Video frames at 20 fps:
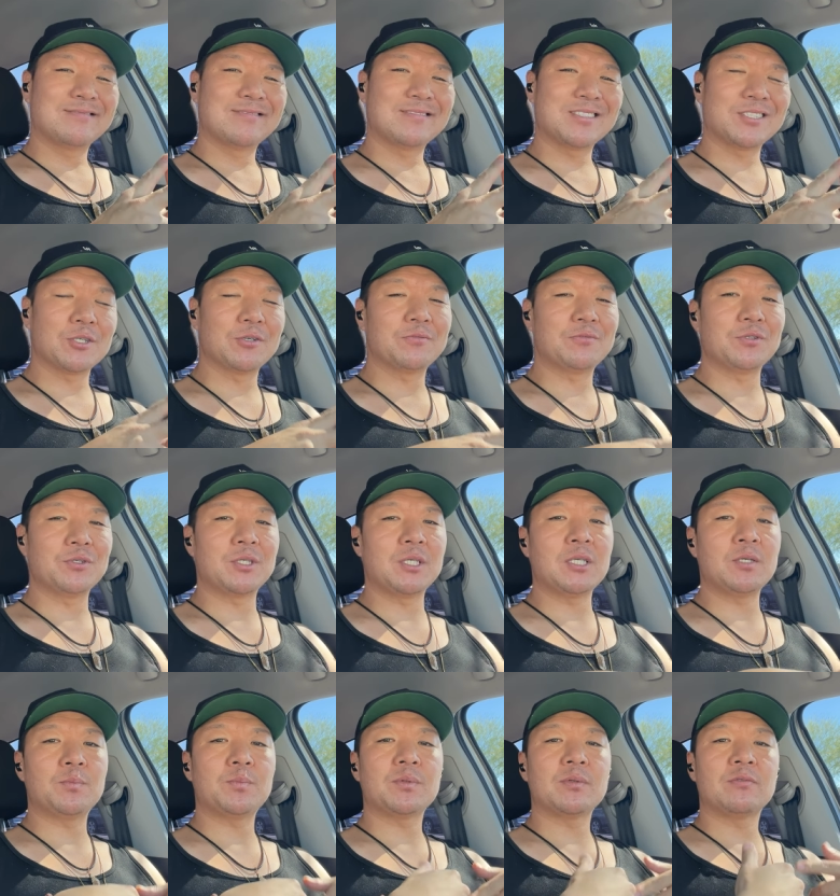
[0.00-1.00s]
So if you
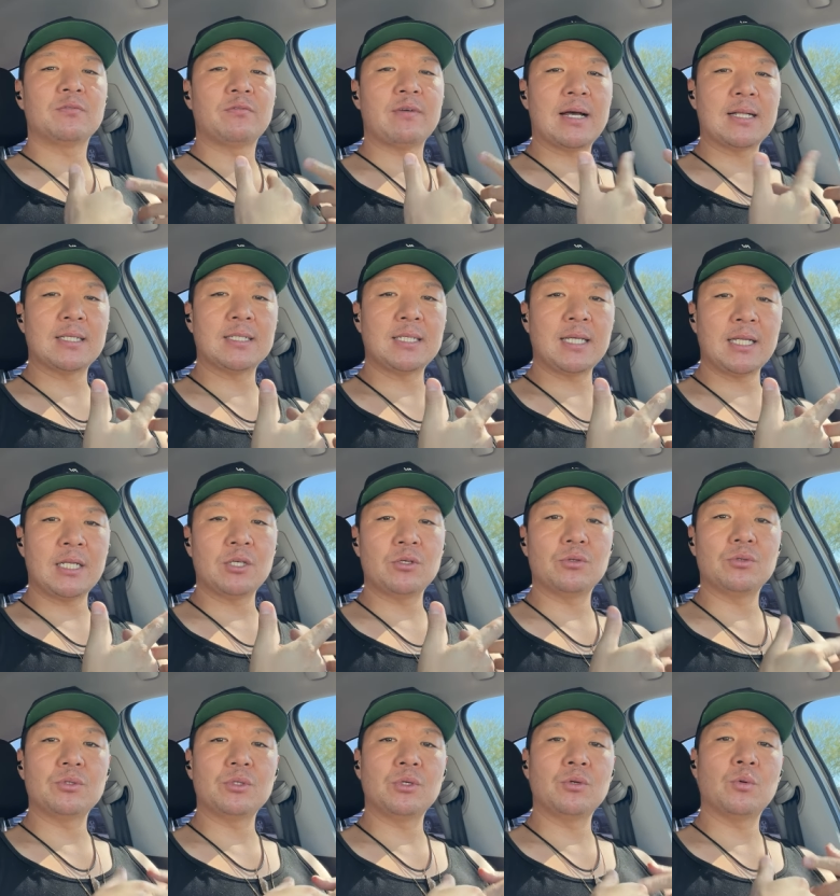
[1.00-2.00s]
keep validating
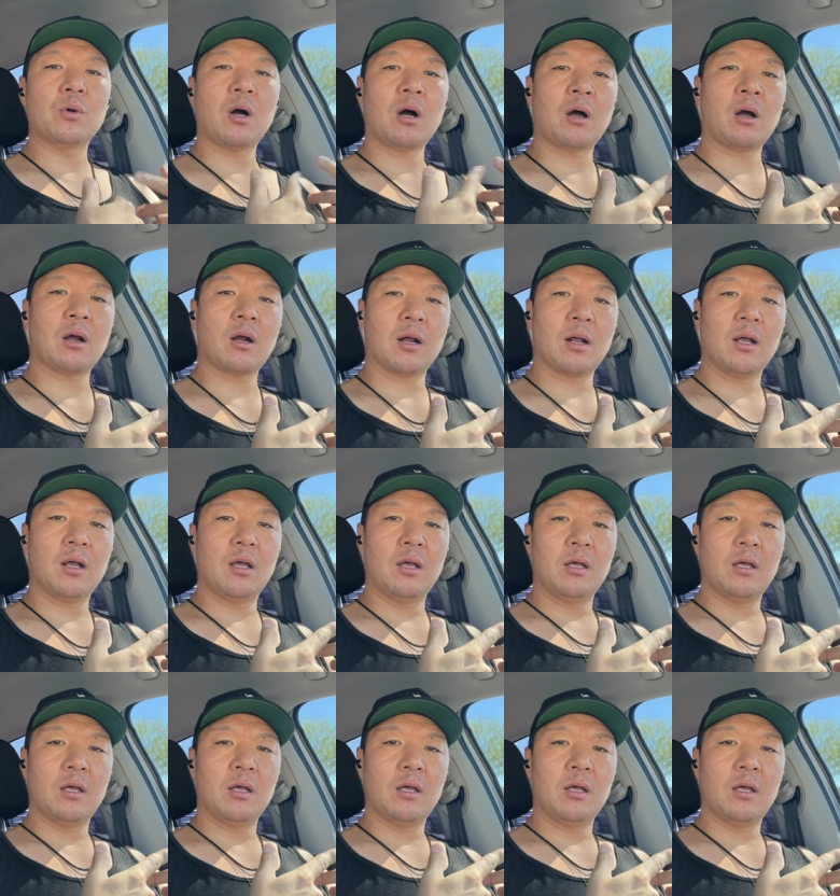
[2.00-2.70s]
who you are,